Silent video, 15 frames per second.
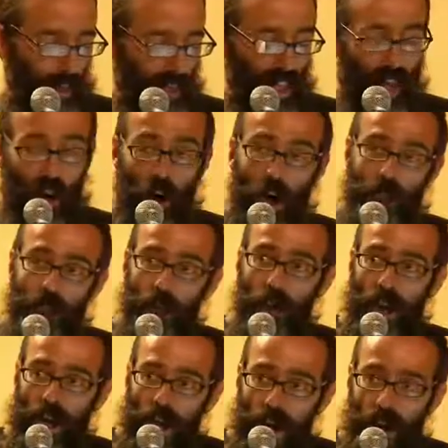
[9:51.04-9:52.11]
They are
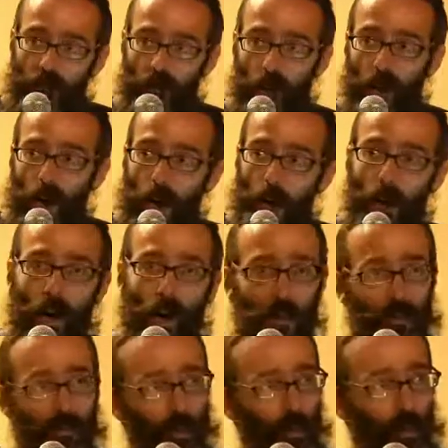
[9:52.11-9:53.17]
forever a part
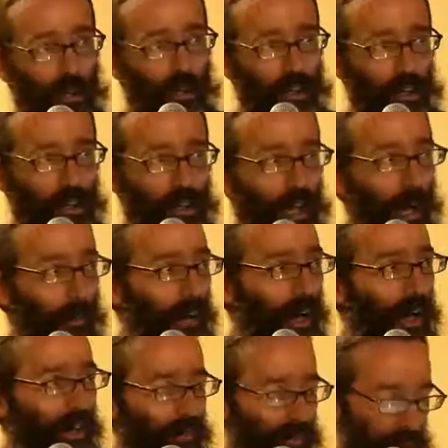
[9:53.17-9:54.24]
of the world, a part of the